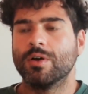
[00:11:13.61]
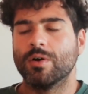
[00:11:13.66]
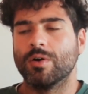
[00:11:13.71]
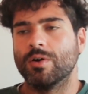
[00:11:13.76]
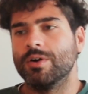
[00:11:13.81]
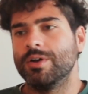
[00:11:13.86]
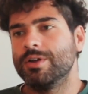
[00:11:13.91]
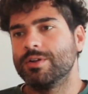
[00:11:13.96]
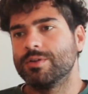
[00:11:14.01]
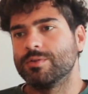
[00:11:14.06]

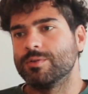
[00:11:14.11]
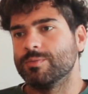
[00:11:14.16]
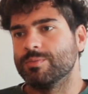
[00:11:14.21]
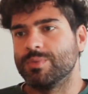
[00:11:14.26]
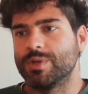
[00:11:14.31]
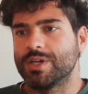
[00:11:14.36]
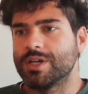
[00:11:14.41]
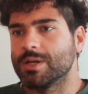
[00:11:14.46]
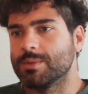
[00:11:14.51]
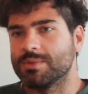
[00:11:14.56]
or you need to
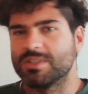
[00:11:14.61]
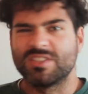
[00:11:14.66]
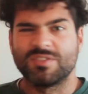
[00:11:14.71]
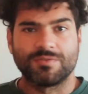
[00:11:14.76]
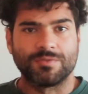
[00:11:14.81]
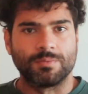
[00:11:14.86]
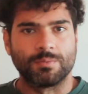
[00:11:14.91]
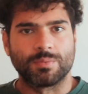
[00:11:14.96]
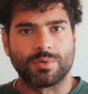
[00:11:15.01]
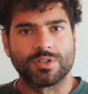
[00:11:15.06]
become a
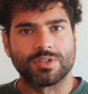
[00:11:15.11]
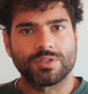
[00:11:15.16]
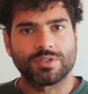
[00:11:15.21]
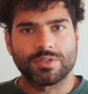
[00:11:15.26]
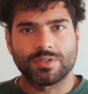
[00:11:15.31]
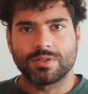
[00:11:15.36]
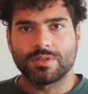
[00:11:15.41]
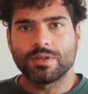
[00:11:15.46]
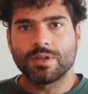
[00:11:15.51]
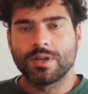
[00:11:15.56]
different
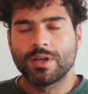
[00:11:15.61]
person